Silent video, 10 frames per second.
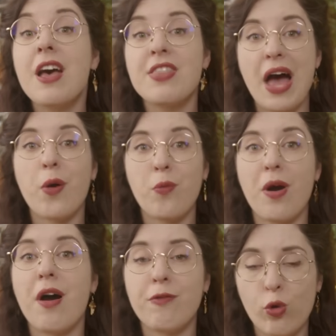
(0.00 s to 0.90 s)
that
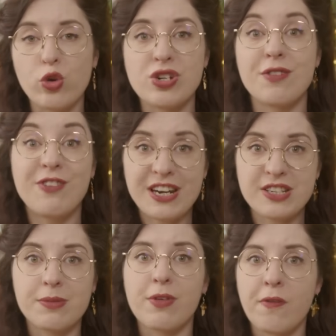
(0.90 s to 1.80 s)
were unfortunate
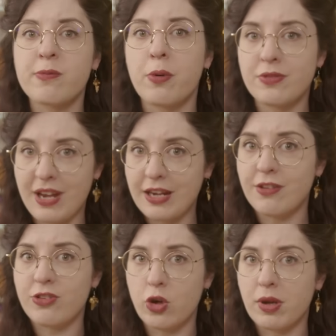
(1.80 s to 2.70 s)
victims of
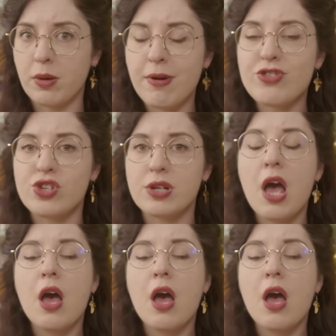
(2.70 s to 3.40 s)
spontaneous human combustion,